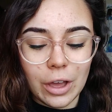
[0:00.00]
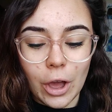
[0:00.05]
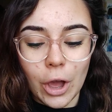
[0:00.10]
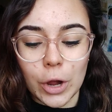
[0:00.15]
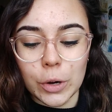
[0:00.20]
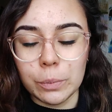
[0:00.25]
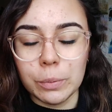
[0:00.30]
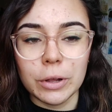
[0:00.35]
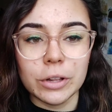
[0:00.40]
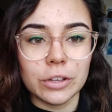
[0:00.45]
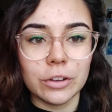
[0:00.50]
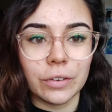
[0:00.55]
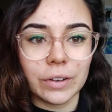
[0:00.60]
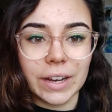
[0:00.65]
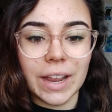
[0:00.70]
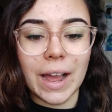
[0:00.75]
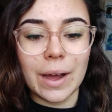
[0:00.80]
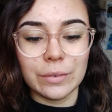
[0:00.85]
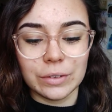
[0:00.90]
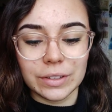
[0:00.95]
open your
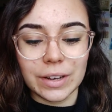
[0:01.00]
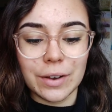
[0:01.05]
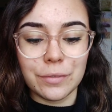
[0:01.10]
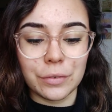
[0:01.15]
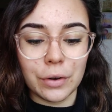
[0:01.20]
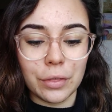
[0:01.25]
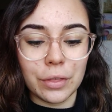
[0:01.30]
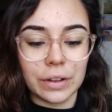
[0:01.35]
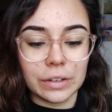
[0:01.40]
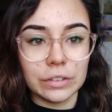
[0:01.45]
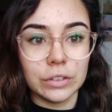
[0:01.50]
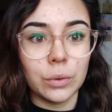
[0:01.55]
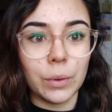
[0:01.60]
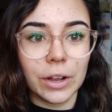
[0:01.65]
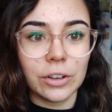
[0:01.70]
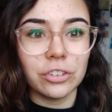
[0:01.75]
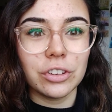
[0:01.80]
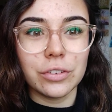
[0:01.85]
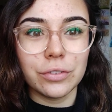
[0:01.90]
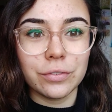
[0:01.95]
account and everything to
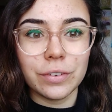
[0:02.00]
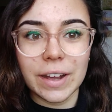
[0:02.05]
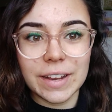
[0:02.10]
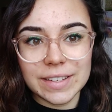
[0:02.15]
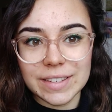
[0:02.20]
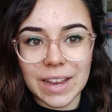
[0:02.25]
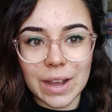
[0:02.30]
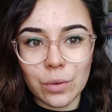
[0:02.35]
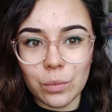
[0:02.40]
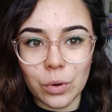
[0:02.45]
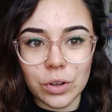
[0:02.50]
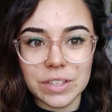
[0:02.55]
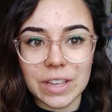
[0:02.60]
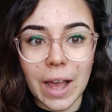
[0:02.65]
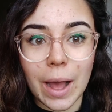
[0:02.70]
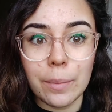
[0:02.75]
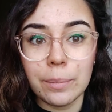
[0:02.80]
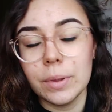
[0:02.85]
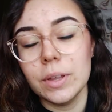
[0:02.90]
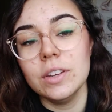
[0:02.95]
actually find out what's
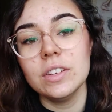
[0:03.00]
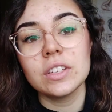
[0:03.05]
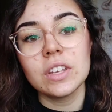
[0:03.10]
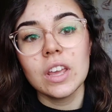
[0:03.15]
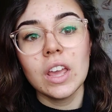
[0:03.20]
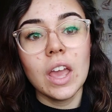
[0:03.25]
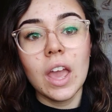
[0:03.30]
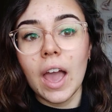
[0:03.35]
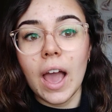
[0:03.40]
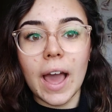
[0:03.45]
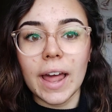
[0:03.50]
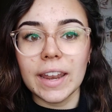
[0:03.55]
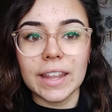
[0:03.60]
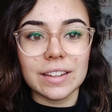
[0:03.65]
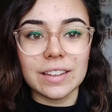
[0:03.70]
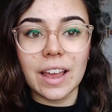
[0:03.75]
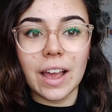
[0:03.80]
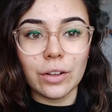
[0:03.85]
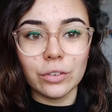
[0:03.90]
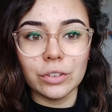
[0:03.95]
happened and it
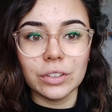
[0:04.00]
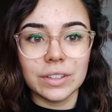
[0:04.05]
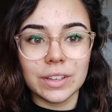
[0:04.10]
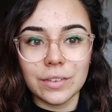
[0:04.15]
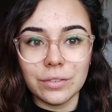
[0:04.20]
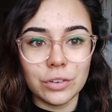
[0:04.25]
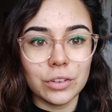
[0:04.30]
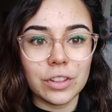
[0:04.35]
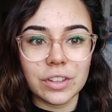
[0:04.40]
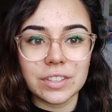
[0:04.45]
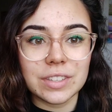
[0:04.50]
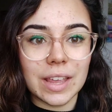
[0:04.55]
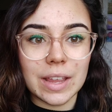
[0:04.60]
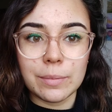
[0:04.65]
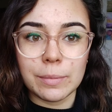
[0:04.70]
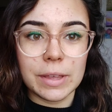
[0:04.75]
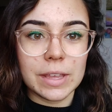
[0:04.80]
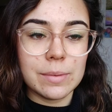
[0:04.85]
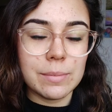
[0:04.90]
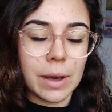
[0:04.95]
tell gives you the
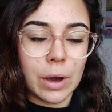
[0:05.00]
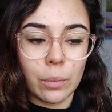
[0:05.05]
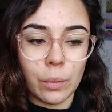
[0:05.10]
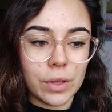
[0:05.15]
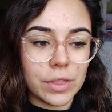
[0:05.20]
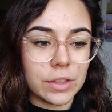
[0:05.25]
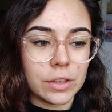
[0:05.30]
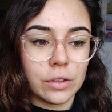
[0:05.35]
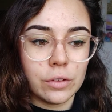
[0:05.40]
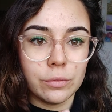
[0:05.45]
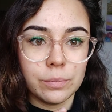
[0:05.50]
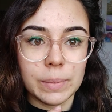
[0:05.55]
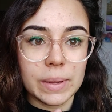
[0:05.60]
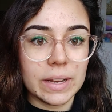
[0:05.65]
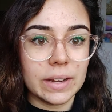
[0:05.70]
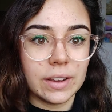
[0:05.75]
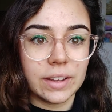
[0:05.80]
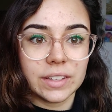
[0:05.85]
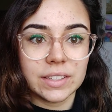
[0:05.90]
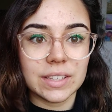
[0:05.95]
same email whether you've
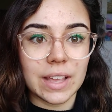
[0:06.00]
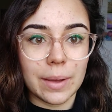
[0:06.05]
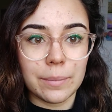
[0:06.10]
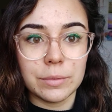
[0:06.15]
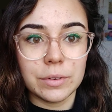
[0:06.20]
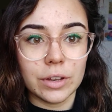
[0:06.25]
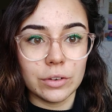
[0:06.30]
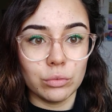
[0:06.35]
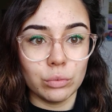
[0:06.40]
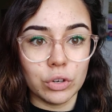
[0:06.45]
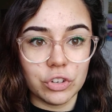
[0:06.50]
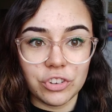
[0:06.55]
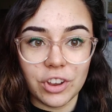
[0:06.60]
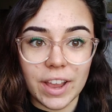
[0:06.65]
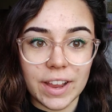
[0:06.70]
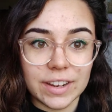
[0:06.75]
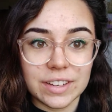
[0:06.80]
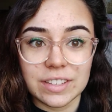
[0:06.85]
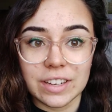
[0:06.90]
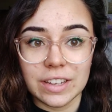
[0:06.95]
been accepted
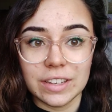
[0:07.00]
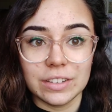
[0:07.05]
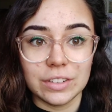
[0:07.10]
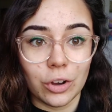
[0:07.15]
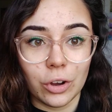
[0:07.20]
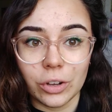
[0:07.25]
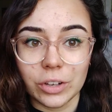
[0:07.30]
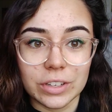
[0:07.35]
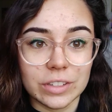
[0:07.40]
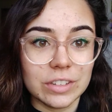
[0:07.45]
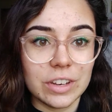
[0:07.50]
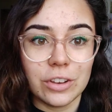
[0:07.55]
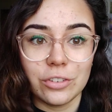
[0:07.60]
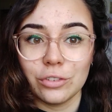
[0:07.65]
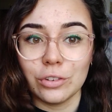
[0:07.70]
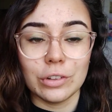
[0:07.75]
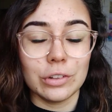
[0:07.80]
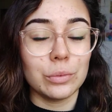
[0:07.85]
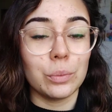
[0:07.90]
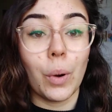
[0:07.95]
rejected got
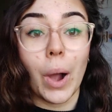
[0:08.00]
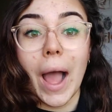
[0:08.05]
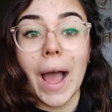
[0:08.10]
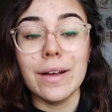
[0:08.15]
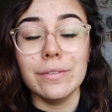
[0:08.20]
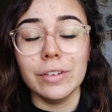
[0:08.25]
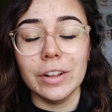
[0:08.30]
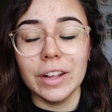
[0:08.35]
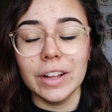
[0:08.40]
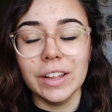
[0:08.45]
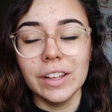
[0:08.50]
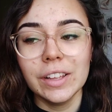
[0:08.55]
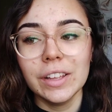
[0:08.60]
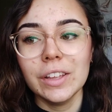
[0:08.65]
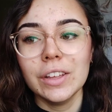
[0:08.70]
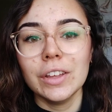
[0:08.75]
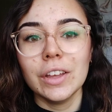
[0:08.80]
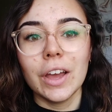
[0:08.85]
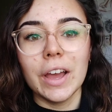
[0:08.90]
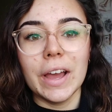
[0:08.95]
conditions whatever
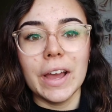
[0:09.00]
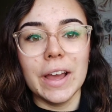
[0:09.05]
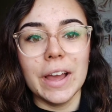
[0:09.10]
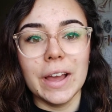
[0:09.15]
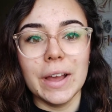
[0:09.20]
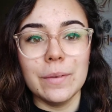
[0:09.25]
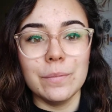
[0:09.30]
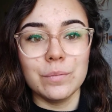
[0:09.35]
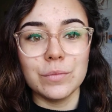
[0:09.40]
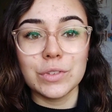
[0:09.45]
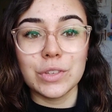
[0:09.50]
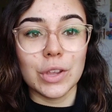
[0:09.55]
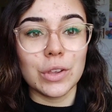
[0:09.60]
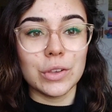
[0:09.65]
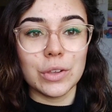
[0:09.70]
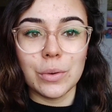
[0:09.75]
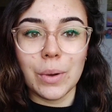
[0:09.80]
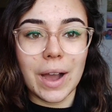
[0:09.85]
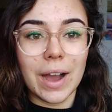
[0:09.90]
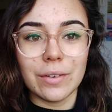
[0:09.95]
um, so
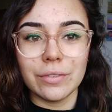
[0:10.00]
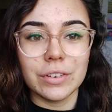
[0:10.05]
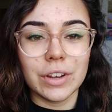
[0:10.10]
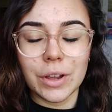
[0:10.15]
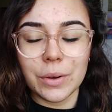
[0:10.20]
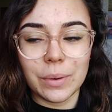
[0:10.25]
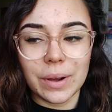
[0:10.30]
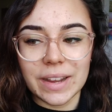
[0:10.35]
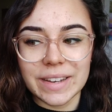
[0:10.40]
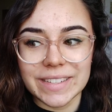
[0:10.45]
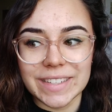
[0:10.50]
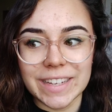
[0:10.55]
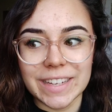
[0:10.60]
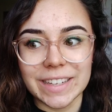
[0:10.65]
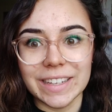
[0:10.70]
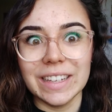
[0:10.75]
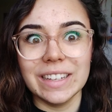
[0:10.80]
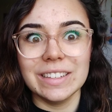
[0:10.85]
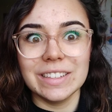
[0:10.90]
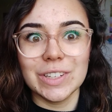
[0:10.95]
you have no
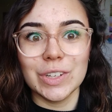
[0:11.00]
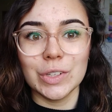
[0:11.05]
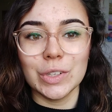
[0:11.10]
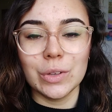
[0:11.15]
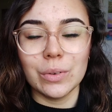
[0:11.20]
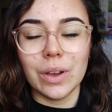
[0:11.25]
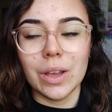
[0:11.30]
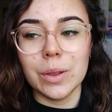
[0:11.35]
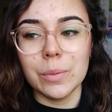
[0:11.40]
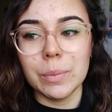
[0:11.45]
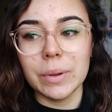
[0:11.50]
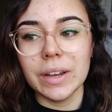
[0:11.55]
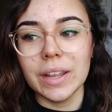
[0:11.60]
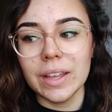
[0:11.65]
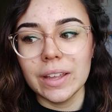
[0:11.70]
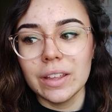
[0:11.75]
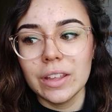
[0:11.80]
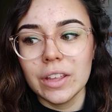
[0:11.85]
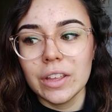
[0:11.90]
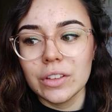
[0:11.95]
idea until you open
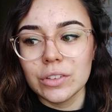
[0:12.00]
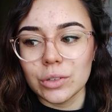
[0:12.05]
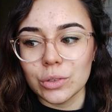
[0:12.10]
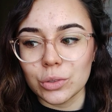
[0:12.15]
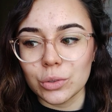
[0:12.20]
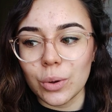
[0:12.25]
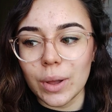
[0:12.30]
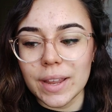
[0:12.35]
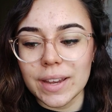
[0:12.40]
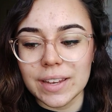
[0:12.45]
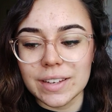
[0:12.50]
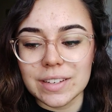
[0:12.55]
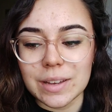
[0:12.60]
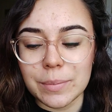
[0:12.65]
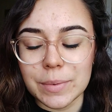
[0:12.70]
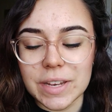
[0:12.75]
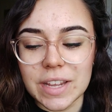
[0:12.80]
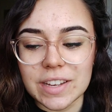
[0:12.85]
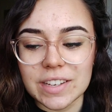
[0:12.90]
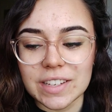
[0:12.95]
it so it's quite an
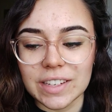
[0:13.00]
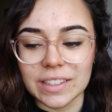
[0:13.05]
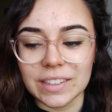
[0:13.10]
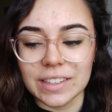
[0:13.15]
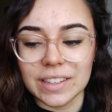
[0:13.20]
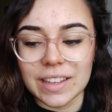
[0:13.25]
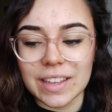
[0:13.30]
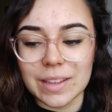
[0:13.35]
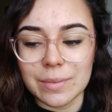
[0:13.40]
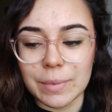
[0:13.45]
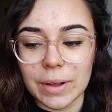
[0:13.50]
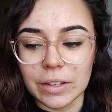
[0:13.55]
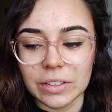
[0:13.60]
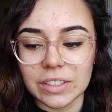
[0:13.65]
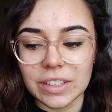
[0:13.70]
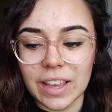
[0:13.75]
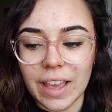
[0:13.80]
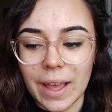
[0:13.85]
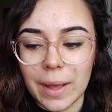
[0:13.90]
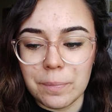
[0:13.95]
intimidating email
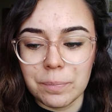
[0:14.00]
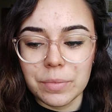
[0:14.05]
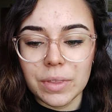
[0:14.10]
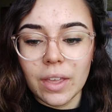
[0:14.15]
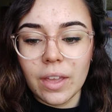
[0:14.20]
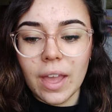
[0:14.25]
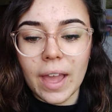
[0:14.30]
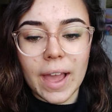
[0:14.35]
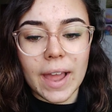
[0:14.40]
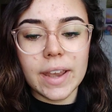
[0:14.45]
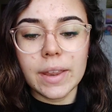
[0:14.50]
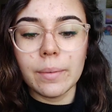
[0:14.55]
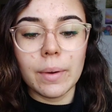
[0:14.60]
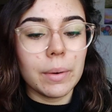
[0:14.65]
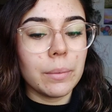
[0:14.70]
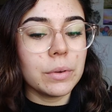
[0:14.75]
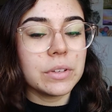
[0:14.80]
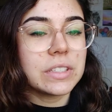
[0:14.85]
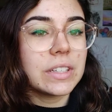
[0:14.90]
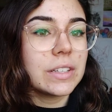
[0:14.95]
to get anyway
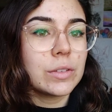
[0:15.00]
i wasn't